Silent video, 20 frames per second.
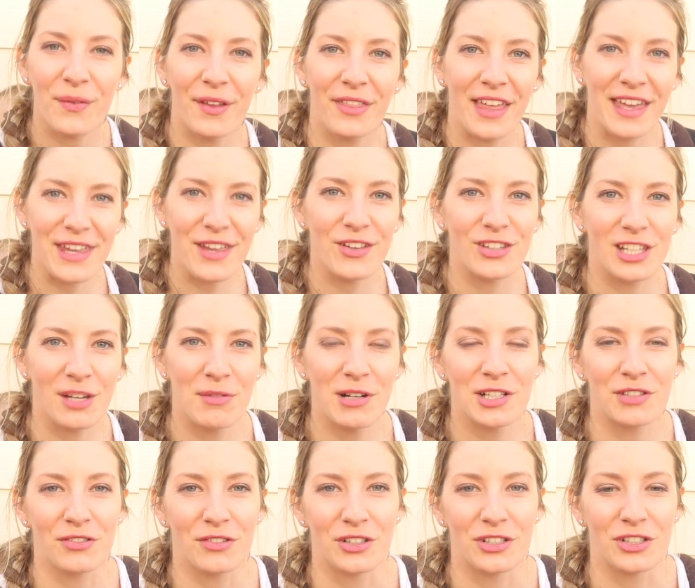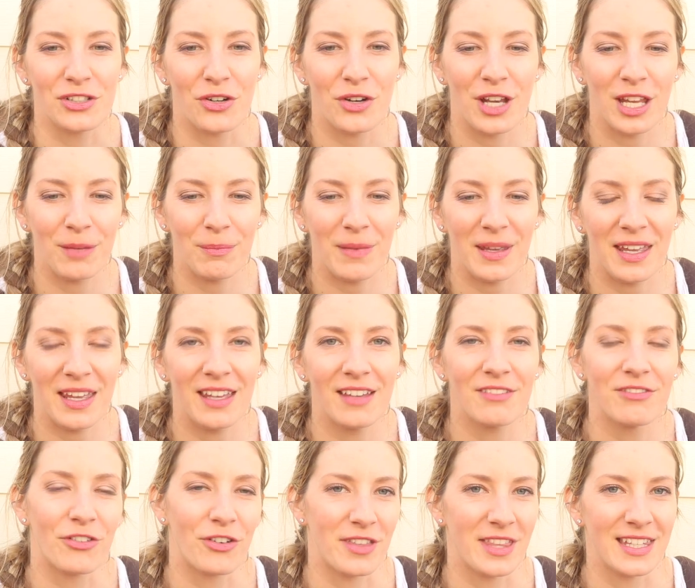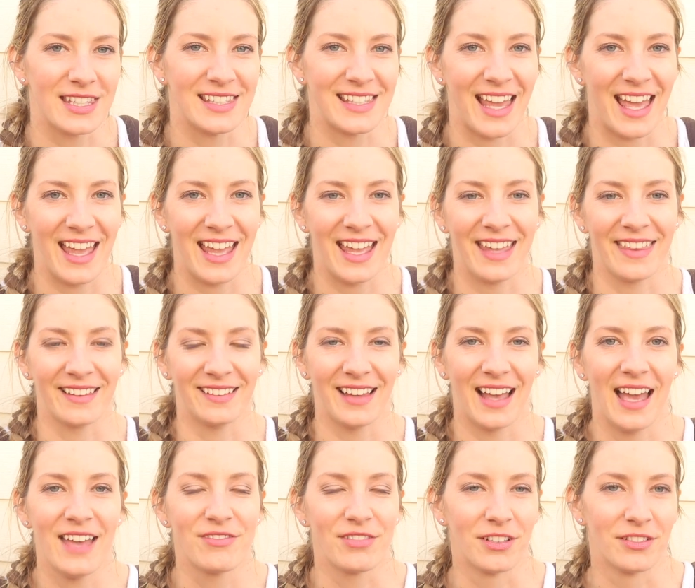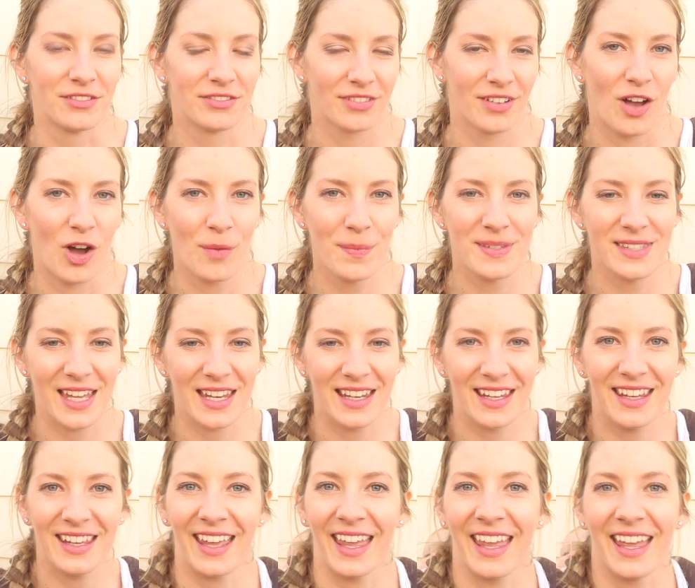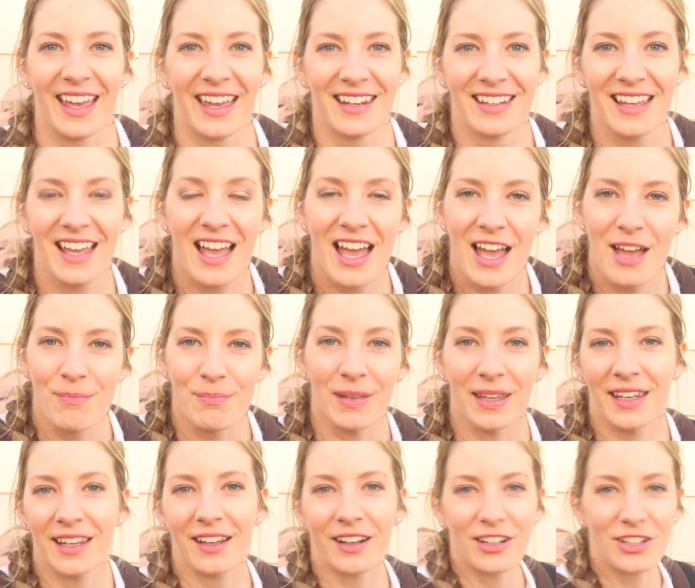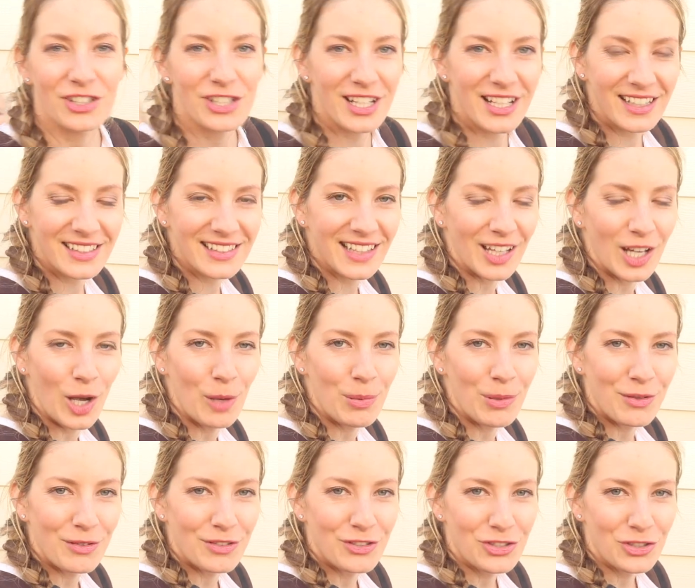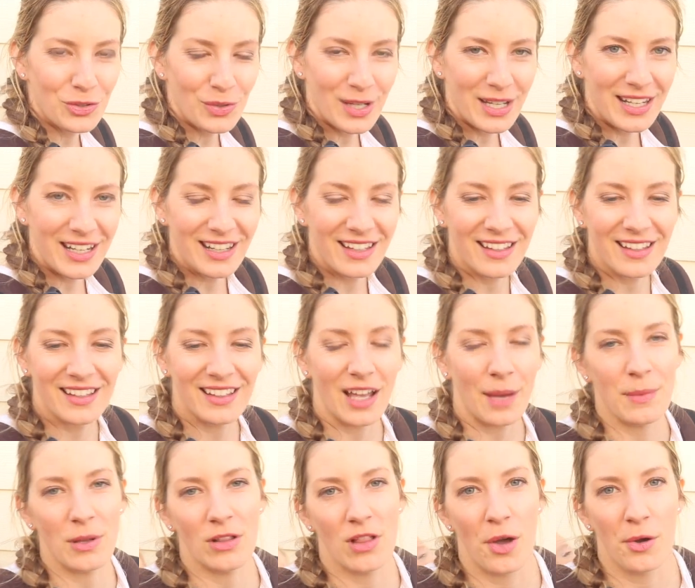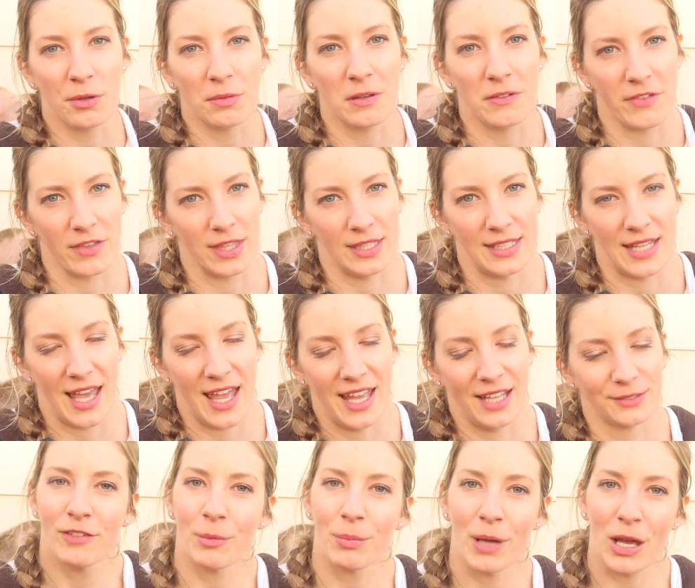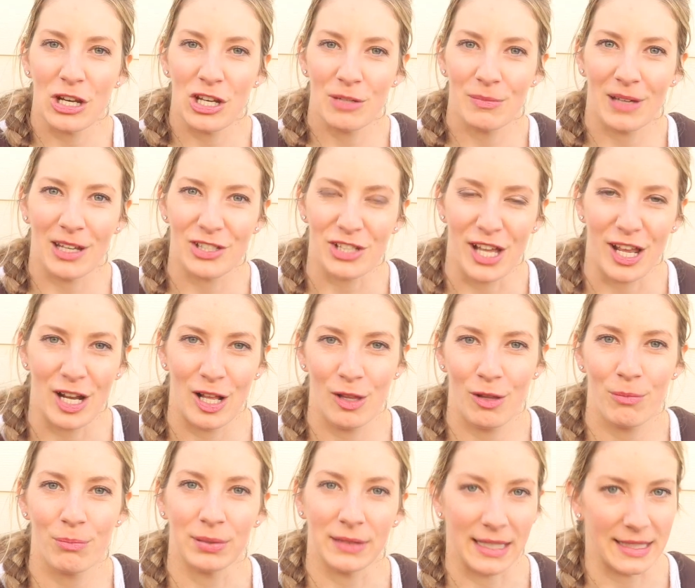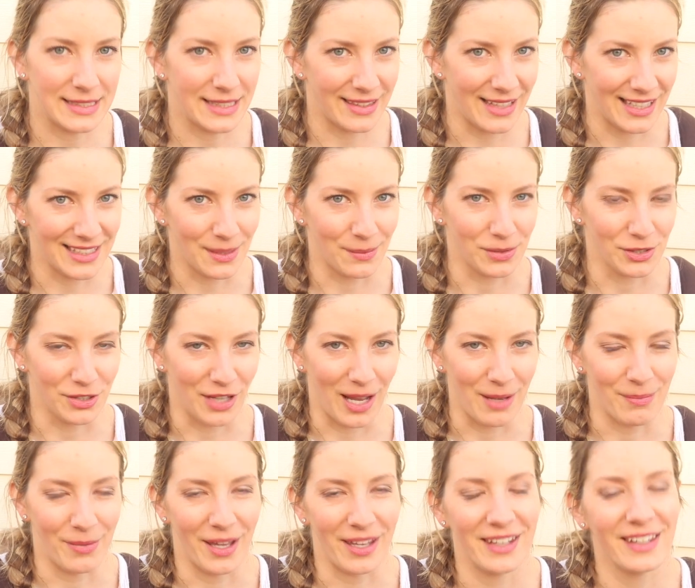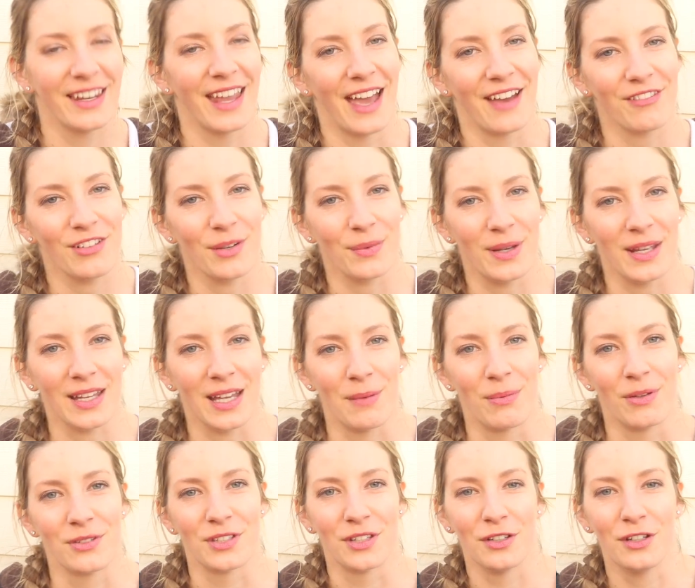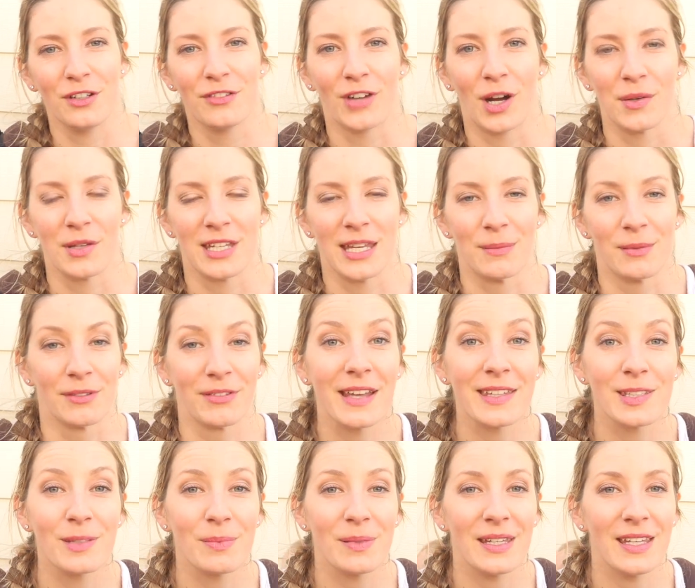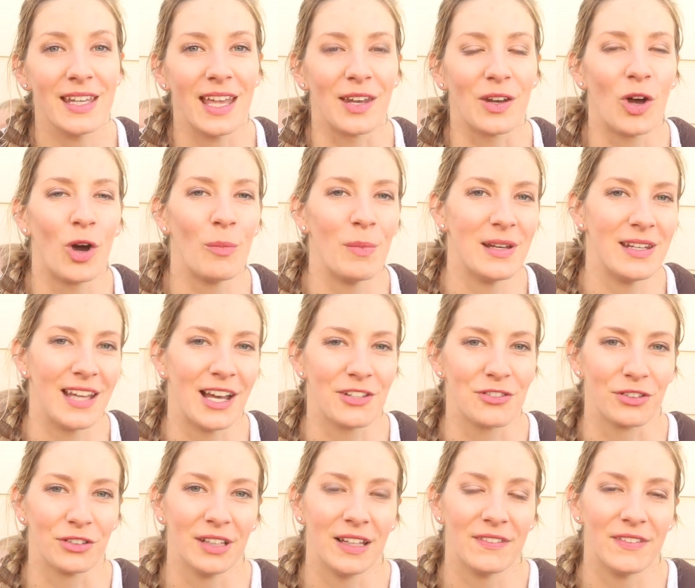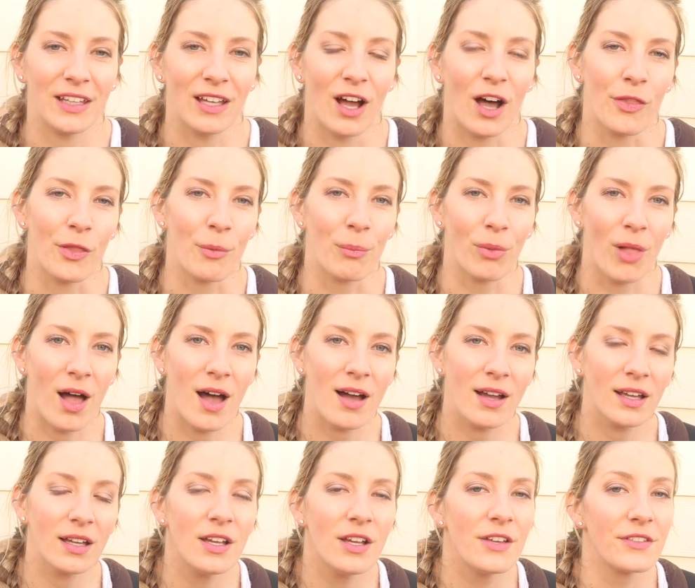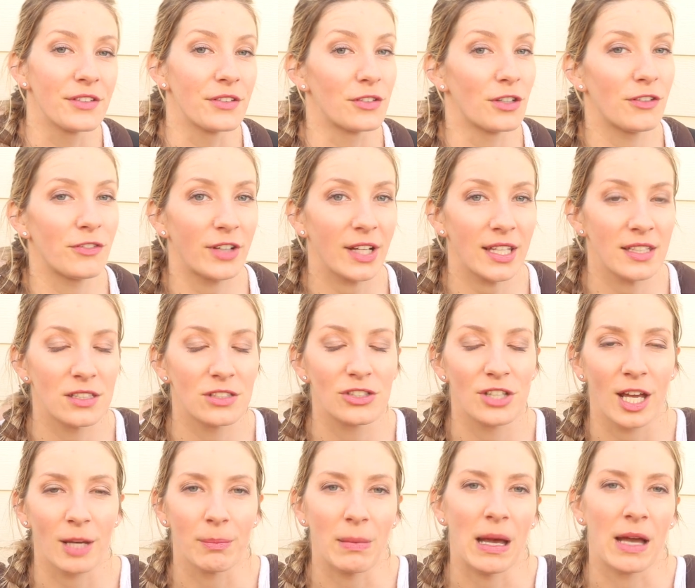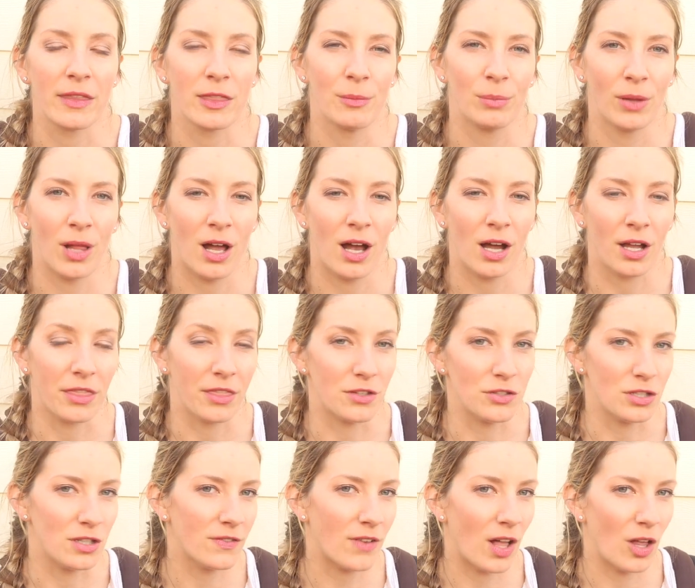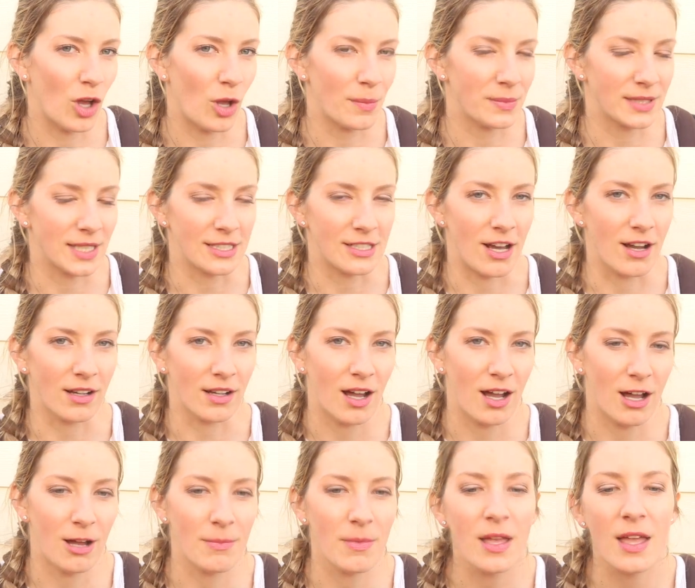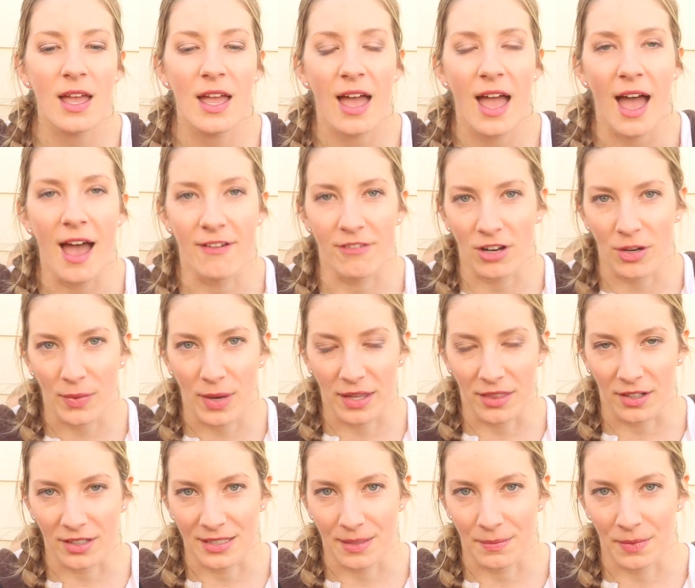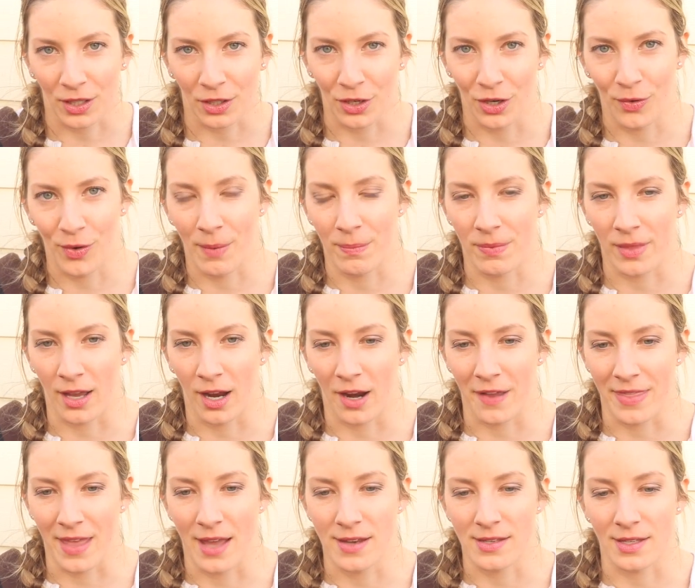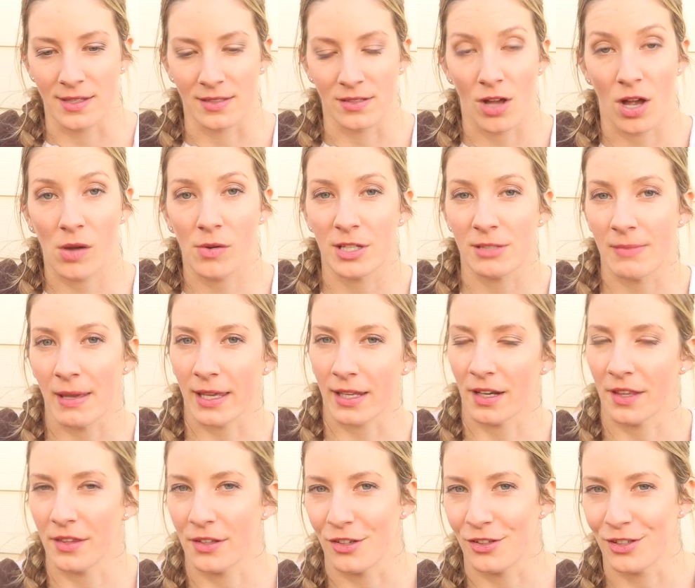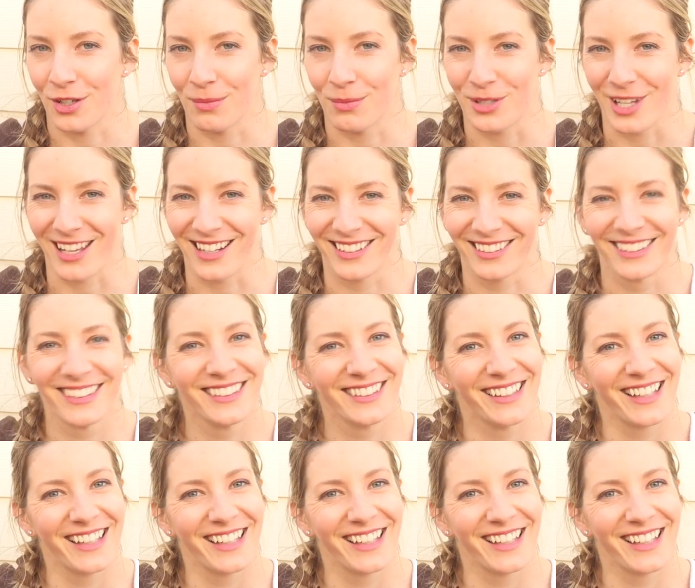well thank you so much for joining me for this day in the life of homesteading and meeting our chicks. I hope you enjoyed coming along with me for the day. If you're brand new to my channel, please hit that subscribe button. Every week I post a new farm-to-table recipe and homemade natural living on the blog, so don't forget to check back the blog, theduvallhomestead.com. Every week there's something new up there that doesn't always make it on the YouTube channel.